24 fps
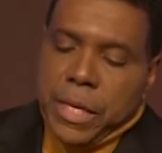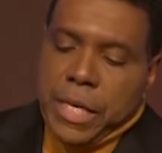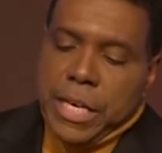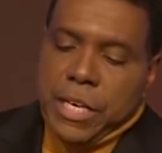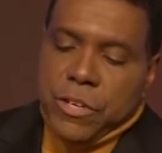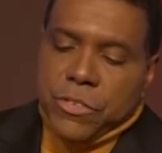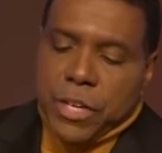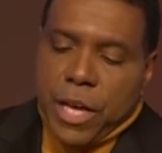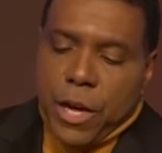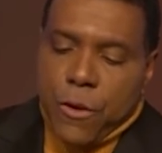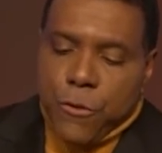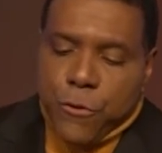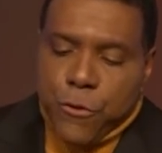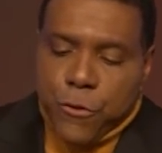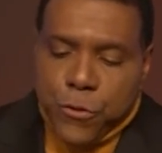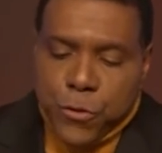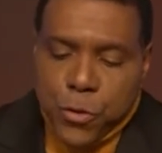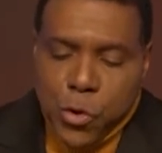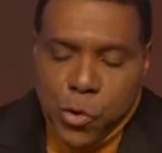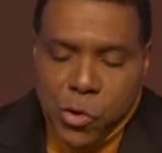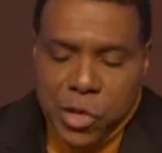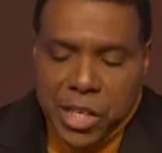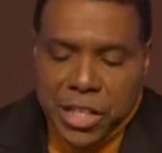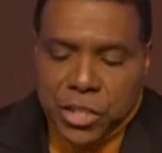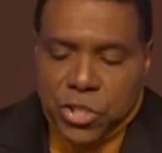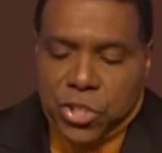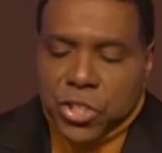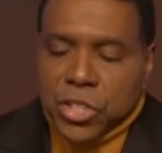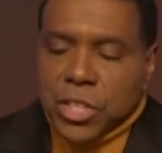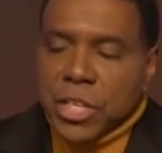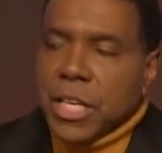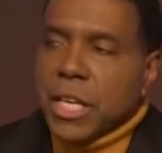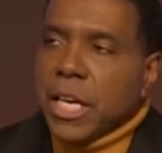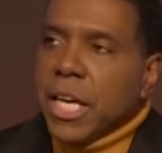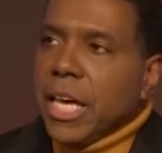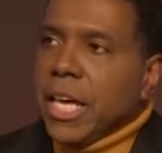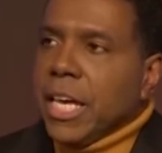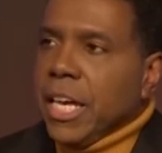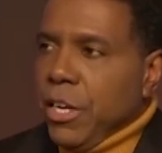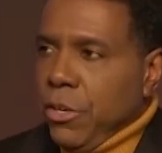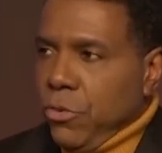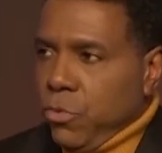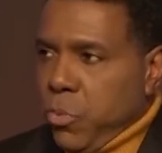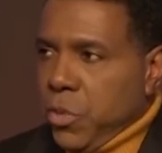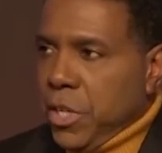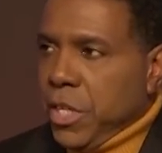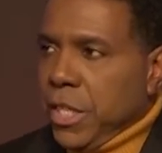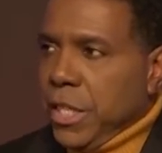is a foolish,
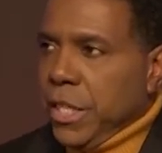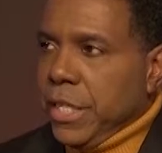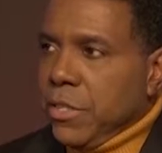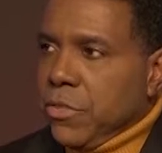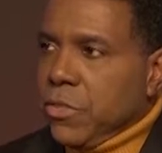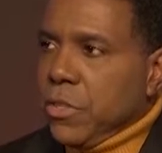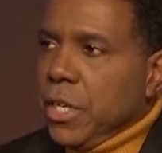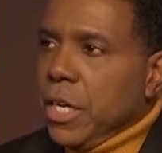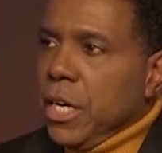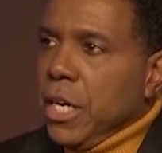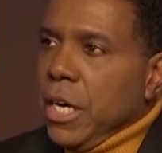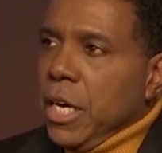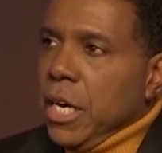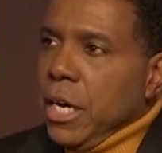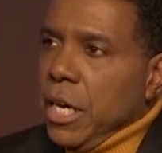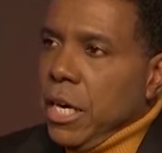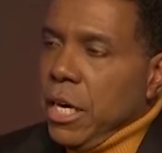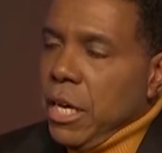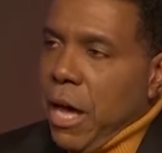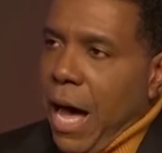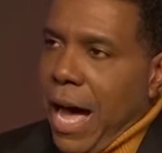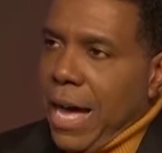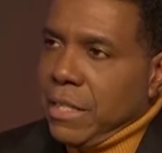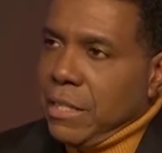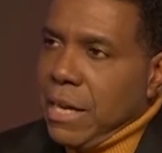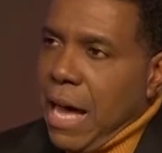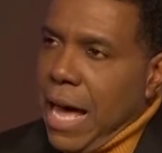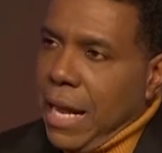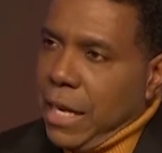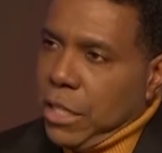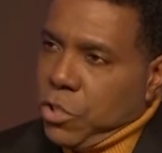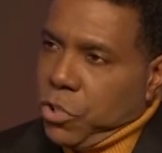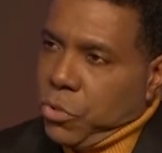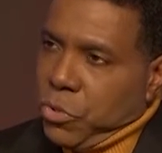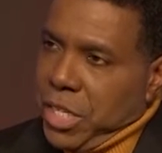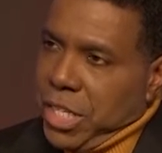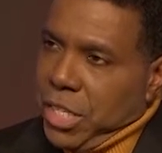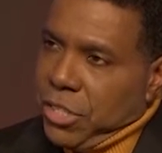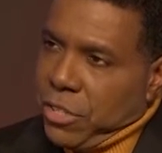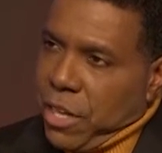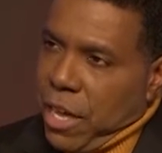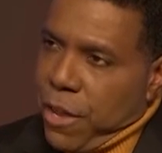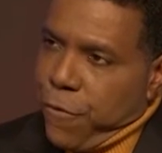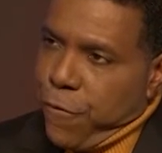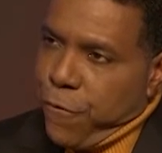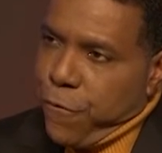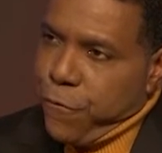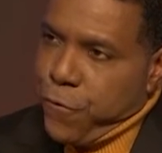here's what it is. Idolatry is
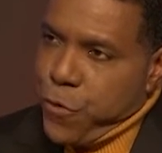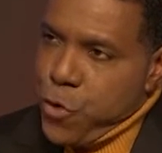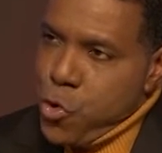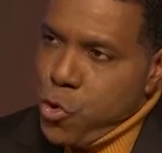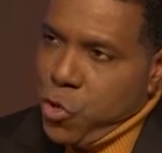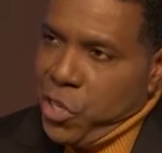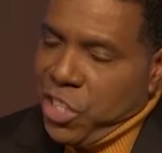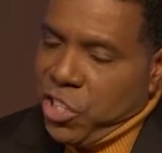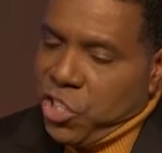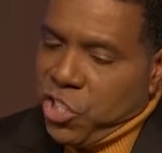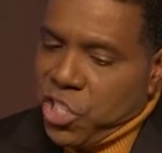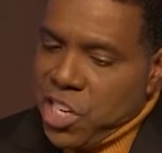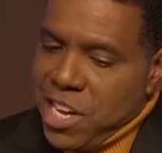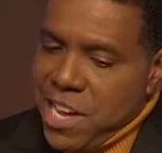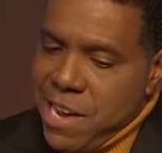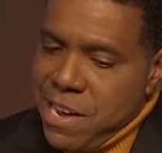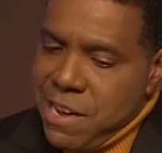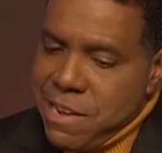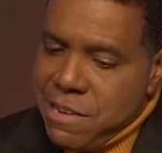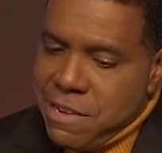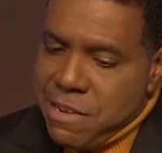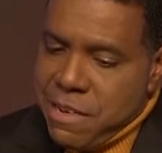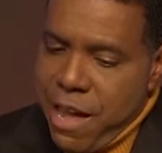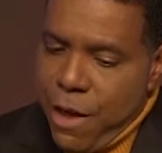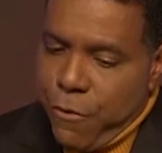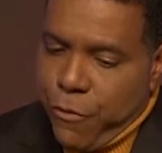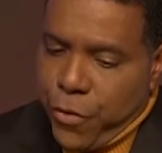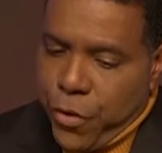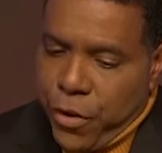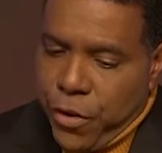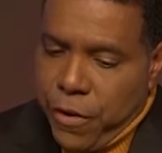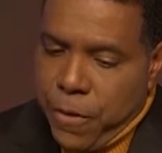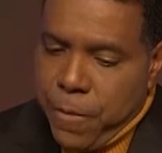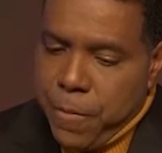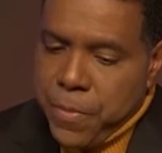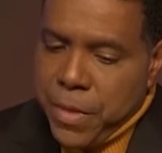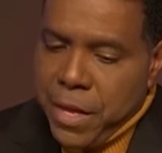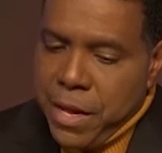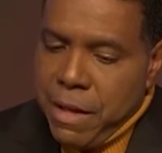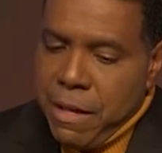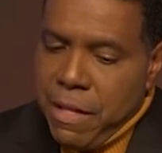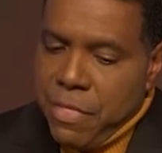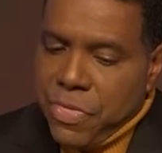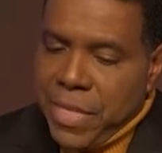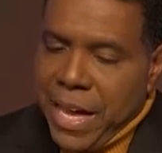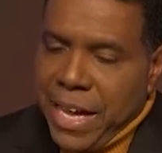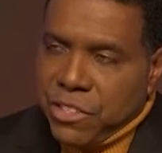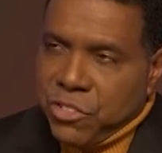a foolish endeavor
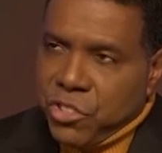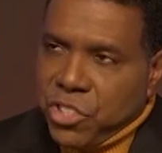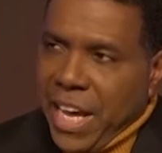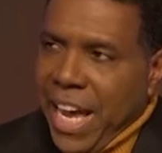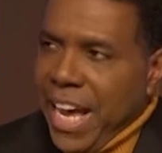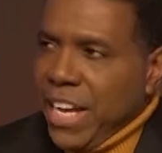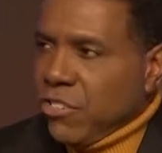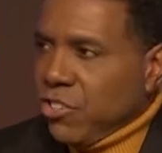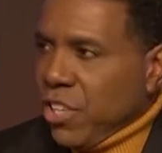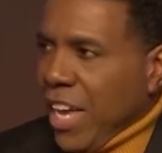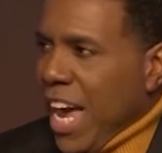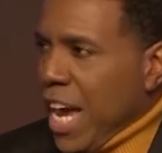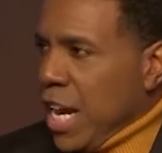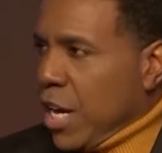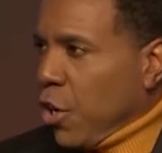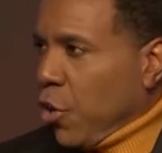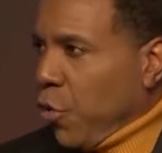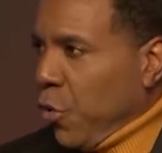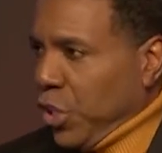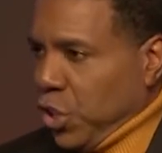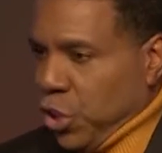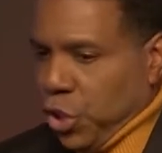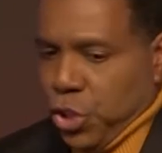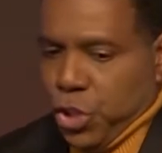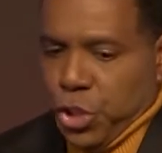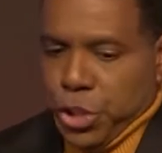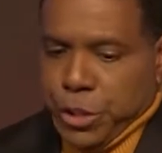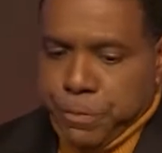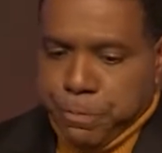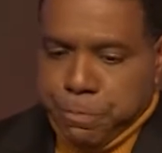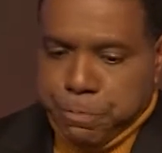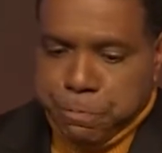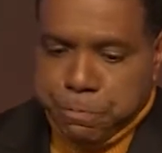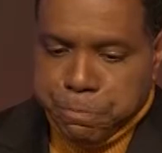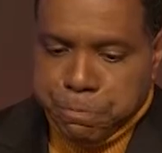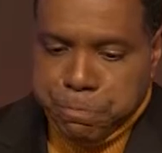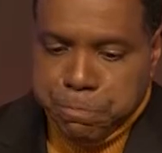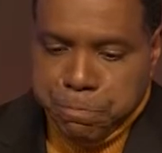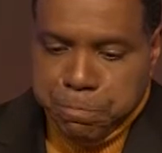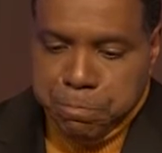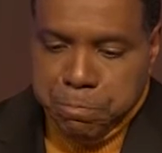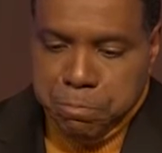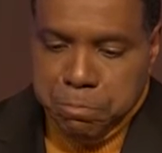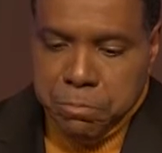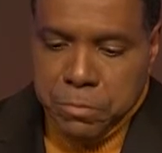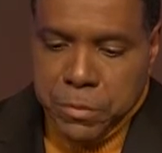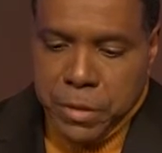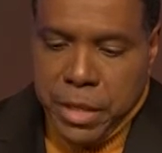that takes a Christian
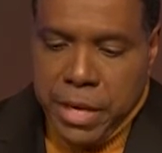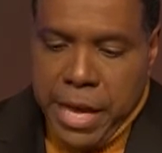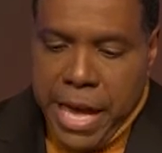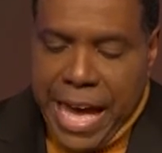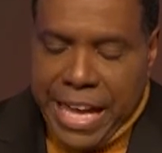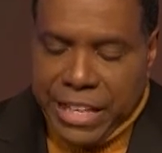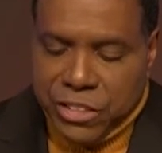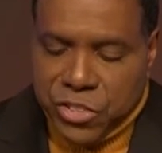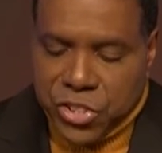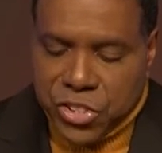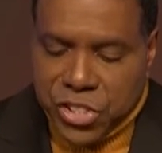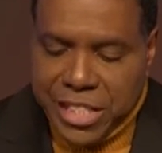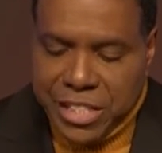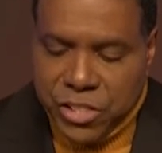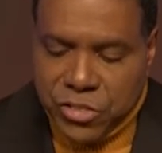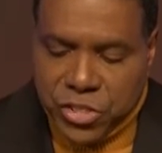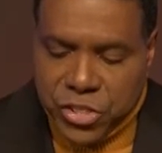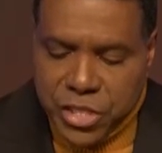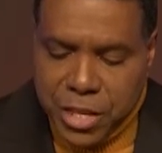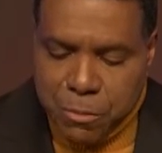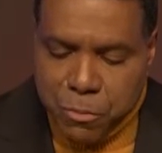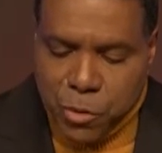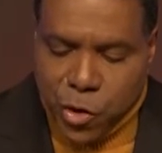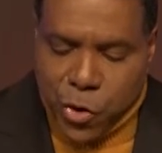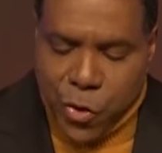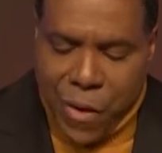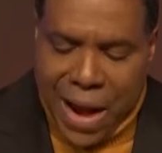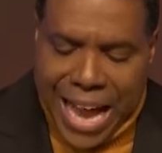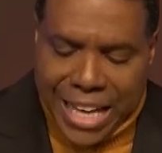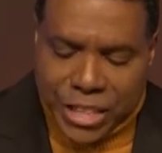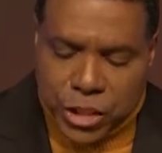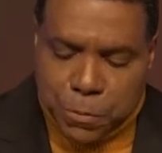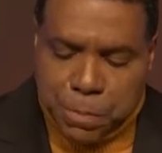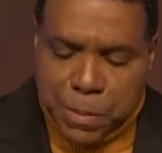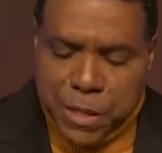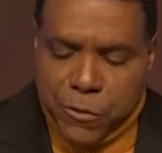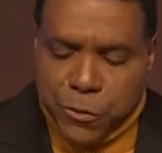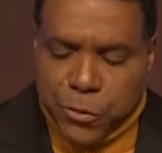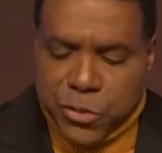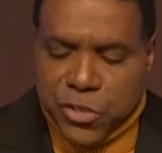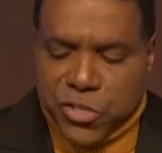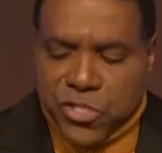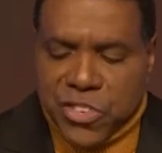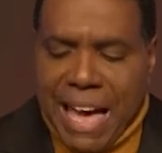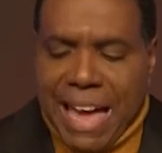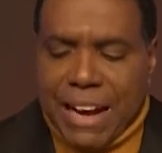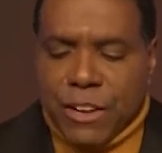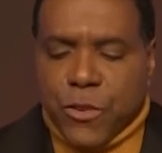and sends him grasping for
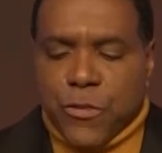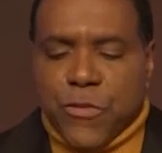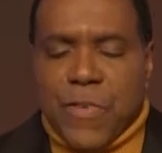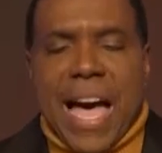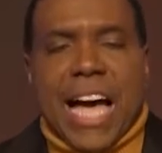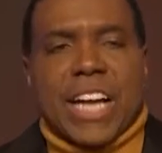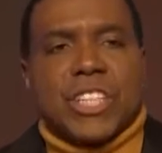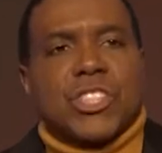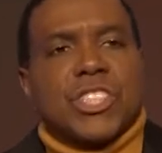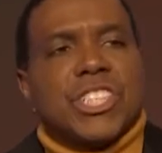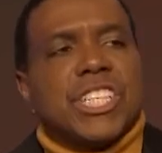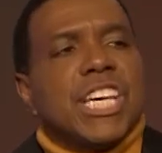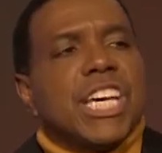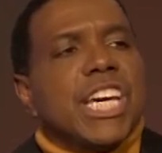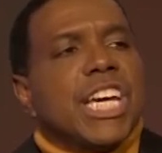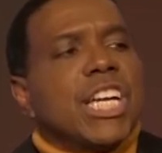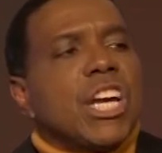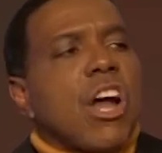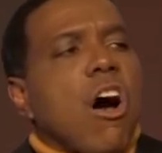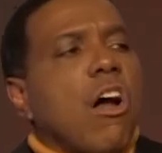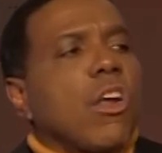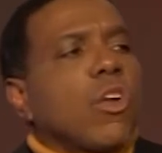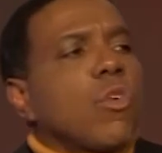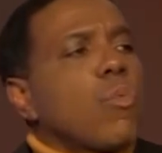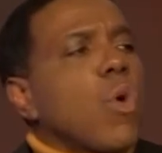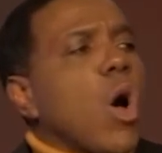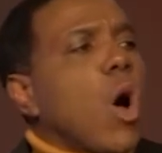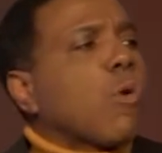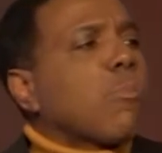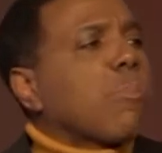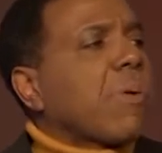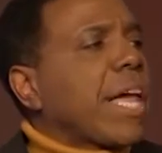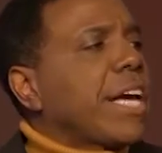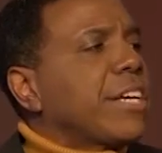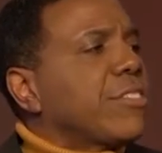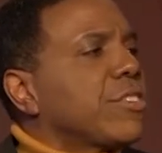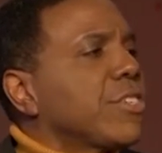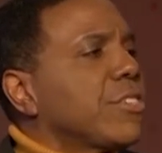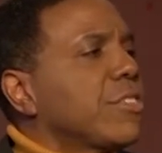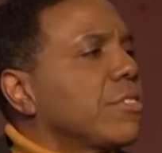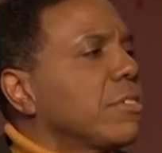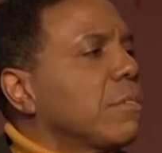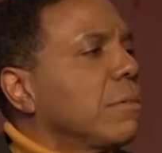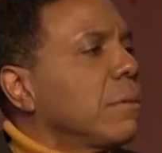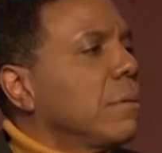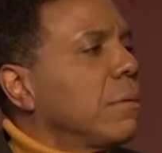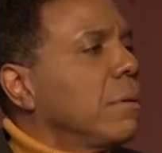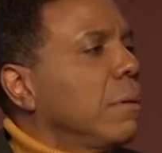satisfaction in all the wrong places.